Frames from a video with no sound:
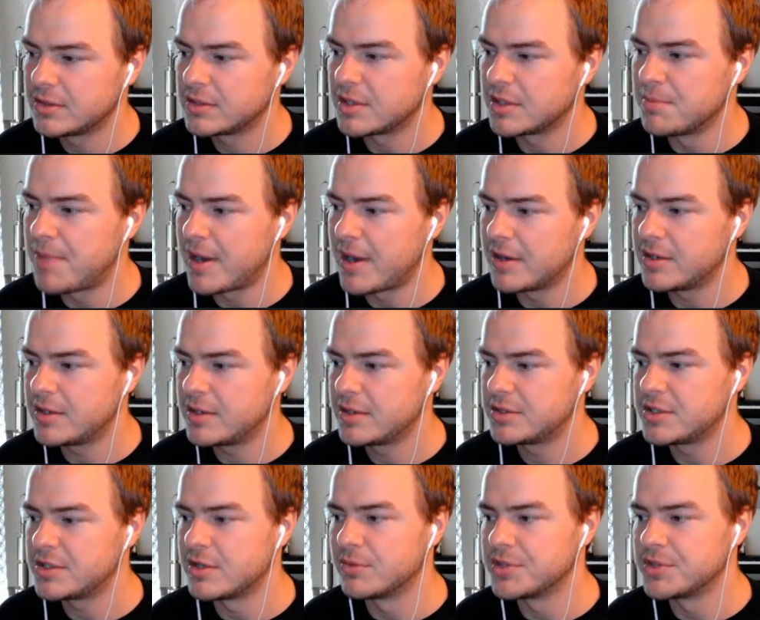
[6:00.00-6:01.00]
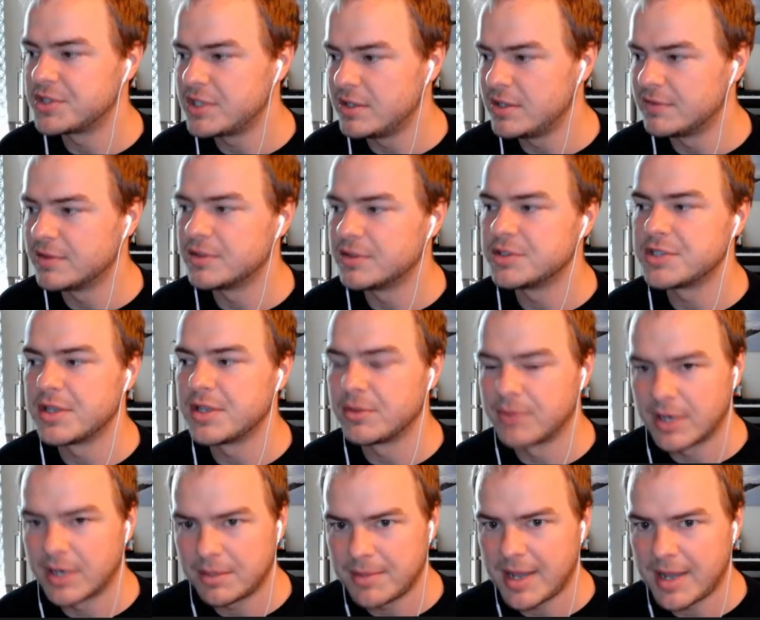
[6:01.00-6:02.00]
compared to the receivers and the
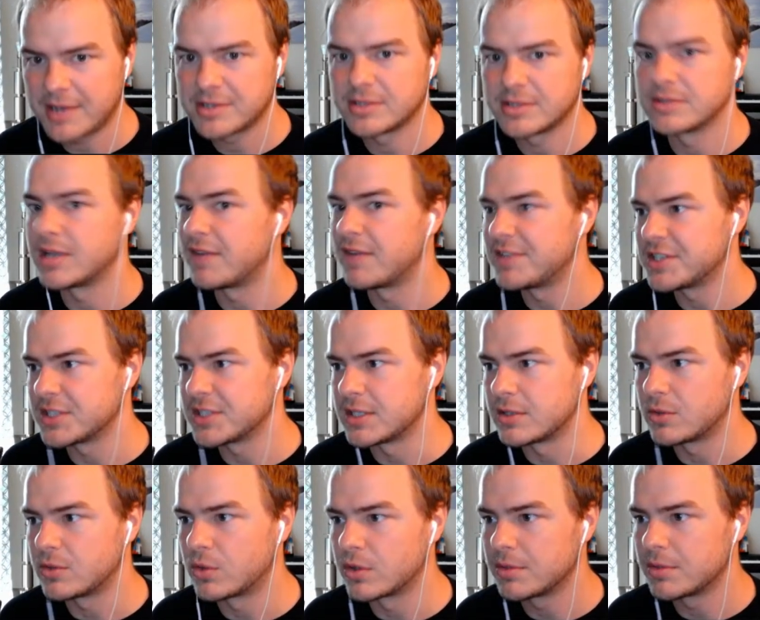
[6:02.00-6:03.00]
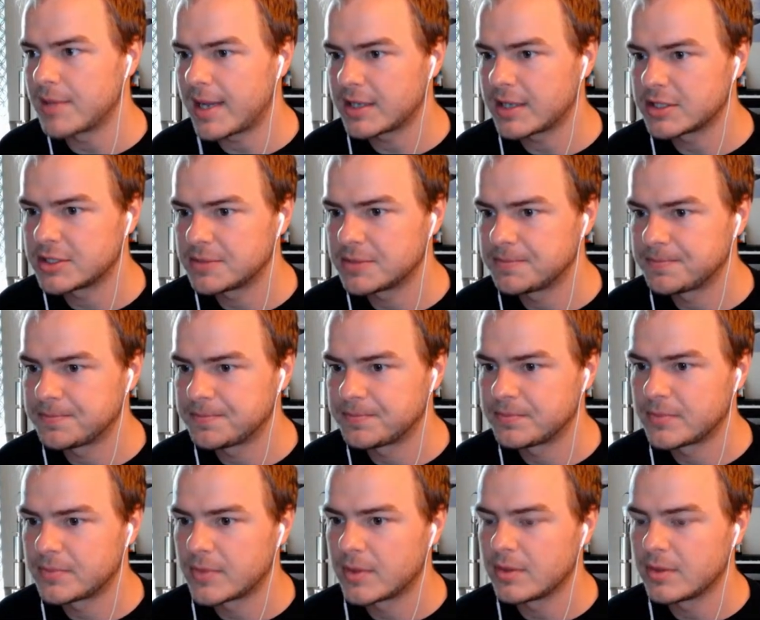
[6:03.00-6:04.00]
running backs and obviously the quarterbacks.
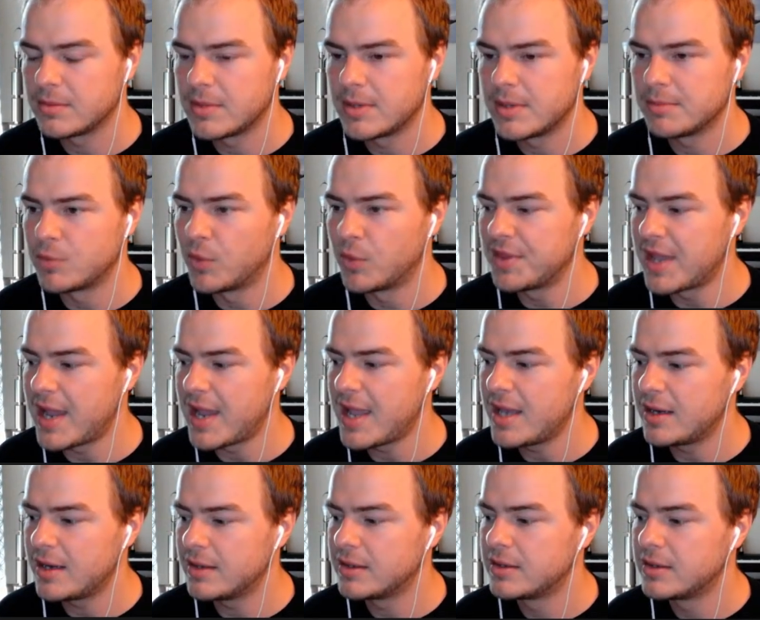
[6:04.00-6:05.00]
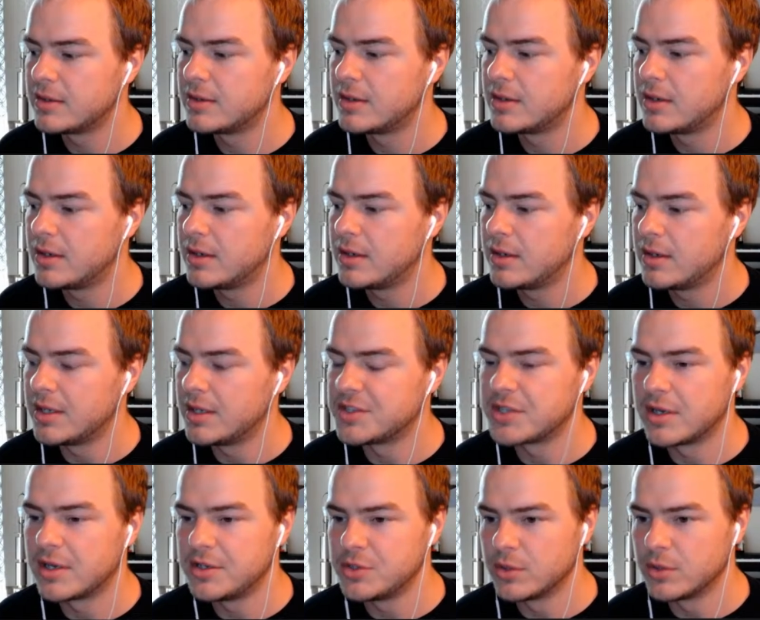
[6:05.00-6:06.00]
But when they hit, it's
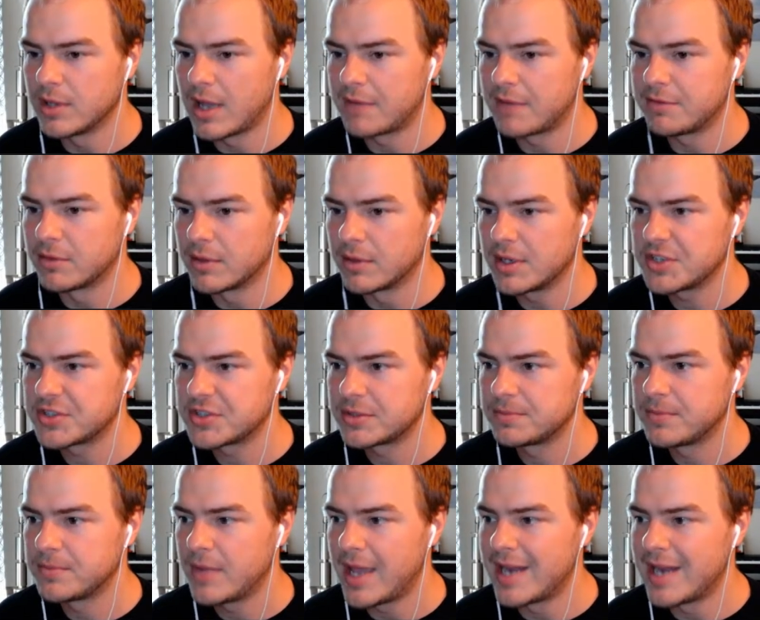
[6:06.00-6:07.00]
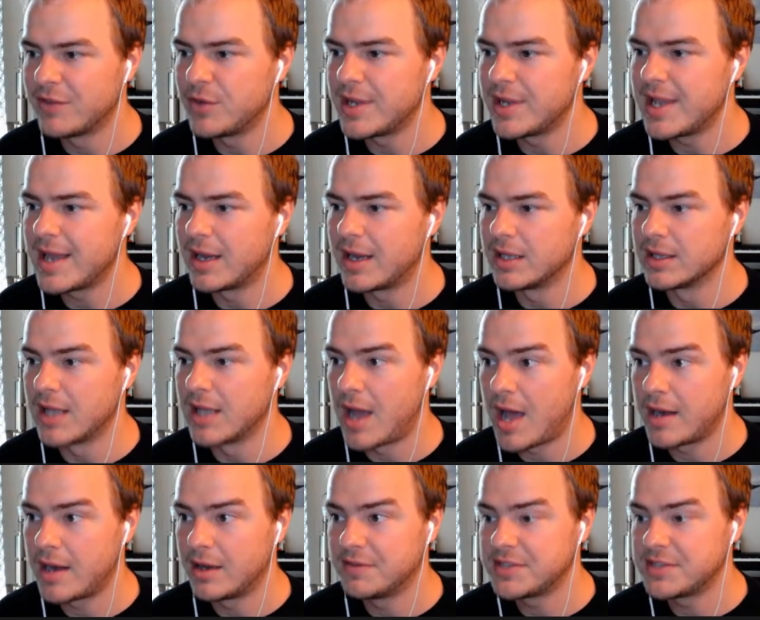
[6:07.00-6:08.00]
going to do a lot for us. And if we can get a
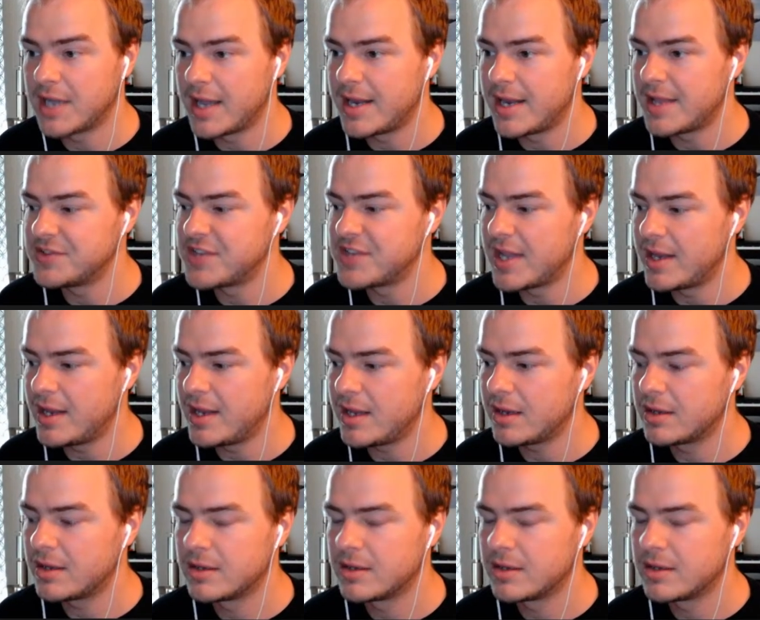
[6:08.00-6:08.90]
lot of tight ends hitting,